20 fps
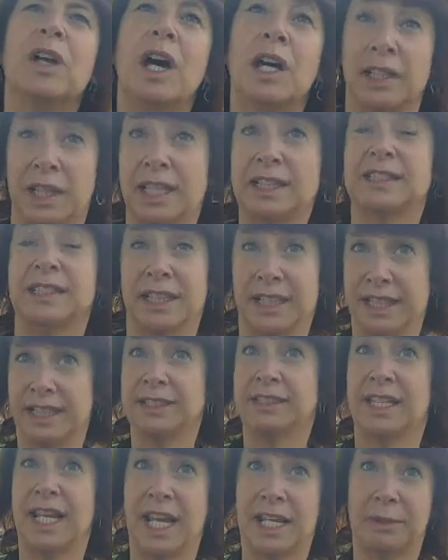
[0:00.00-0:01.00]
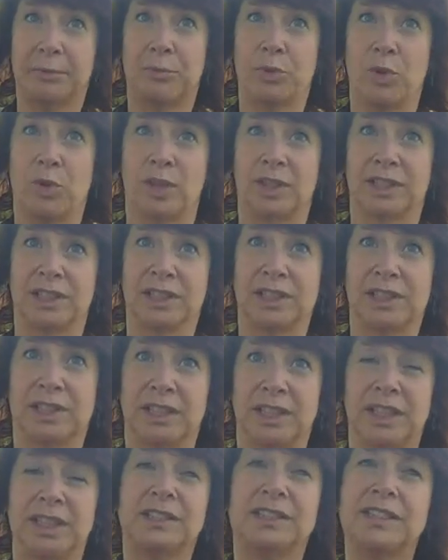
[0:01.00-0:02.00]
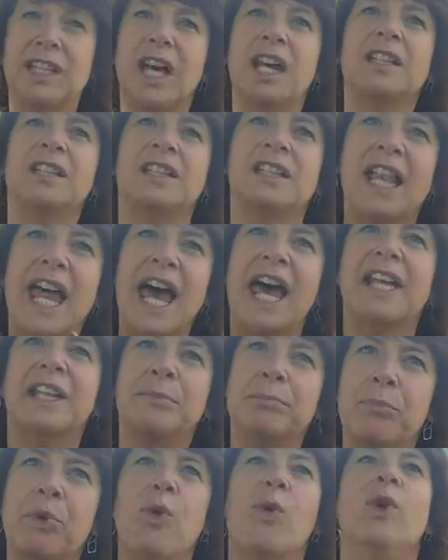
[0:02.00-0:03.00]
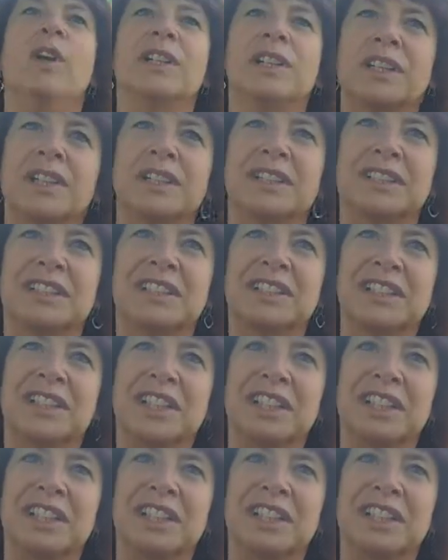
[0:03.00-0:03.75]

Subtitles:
unless it is that important, it's not that important.